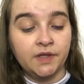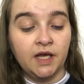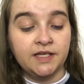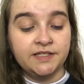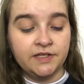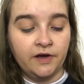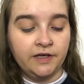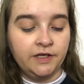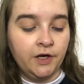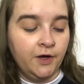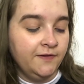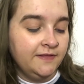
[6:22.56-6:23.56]
A side
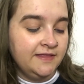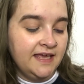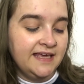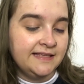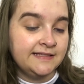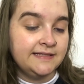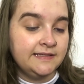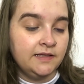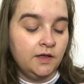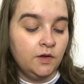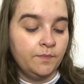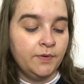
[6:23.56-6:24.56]
note,
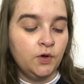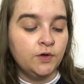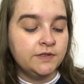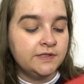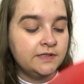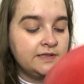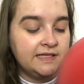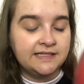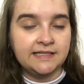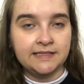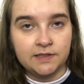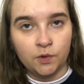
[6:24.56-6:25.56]
because this
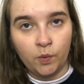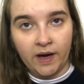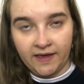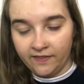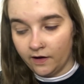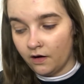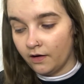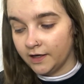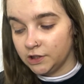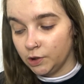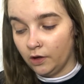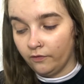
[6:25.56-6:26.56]
is the way that I
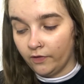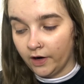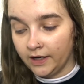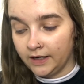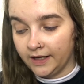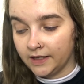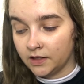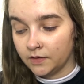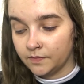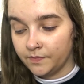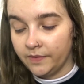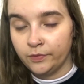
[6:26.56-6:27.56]
do it, right? Like,
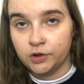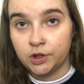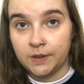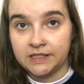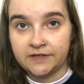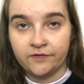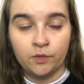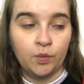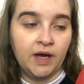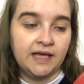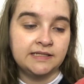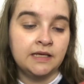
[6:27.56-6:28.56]
people do it different
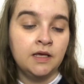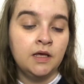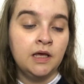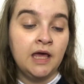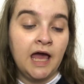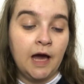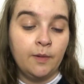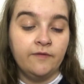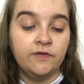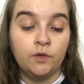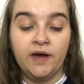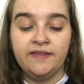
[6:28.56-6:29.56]
ways.
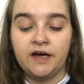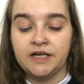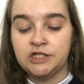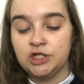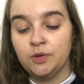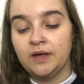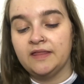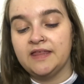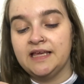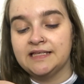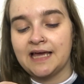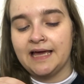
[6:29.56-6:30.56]
However, the way that I do it,
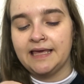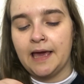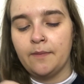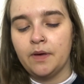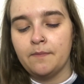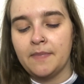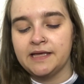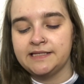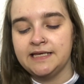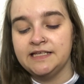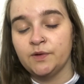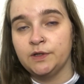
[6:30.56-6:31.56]
things can get a bit
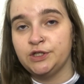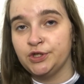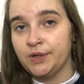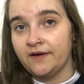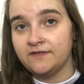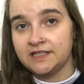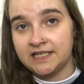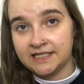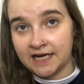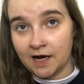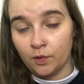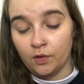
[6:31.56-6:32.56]
messy. So I do have a tea
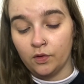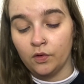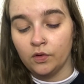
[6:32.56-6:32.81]
towel?